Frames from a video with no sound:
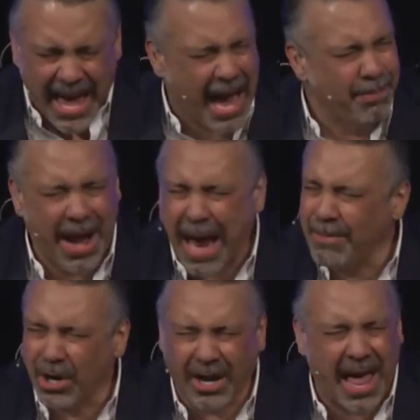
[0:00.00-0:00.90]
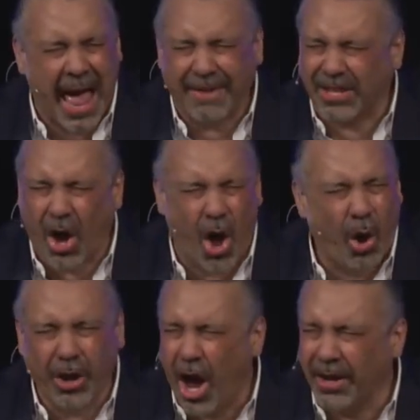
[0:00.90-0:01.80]
Abraham, you're going to have to
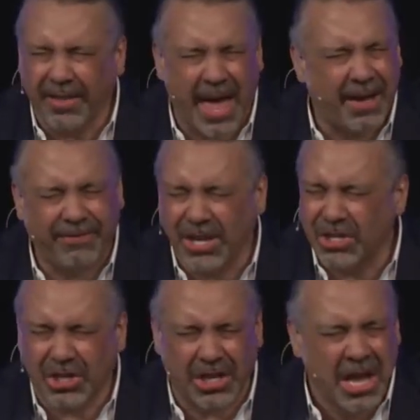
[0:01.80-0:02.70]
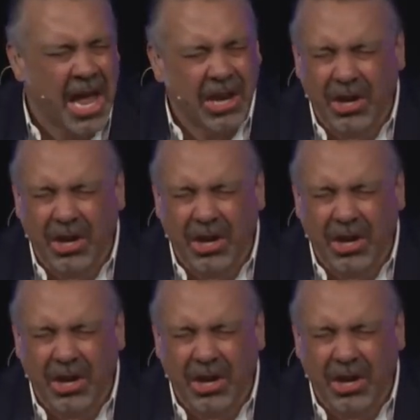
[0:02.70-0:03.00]
hold on to that vision.